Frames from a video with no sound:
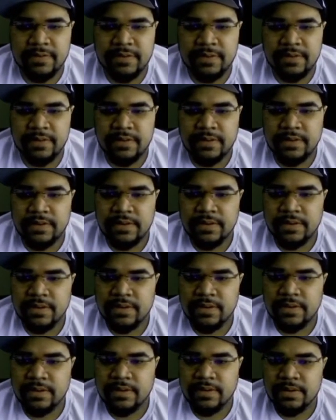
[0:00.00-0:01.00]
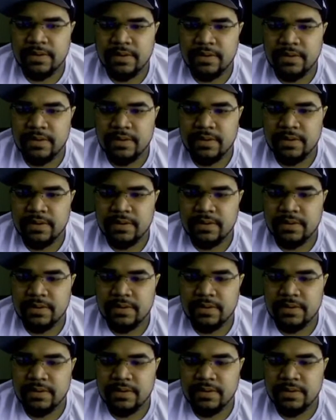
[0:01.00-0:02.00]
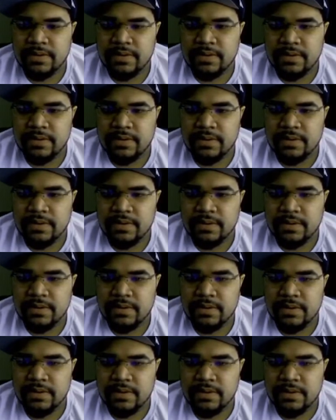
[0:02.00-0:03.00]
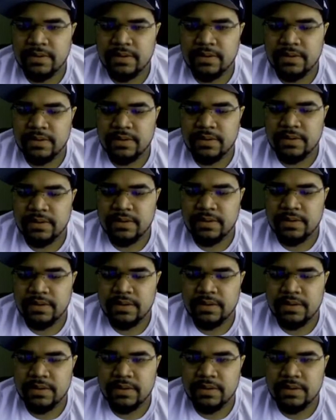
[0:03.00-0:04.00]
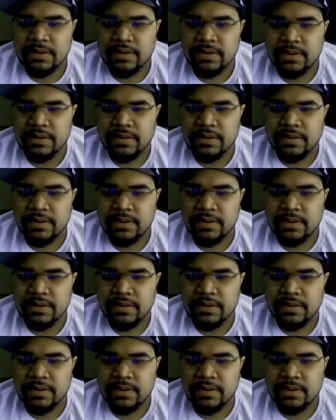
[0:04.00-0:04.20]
Nobody speaks.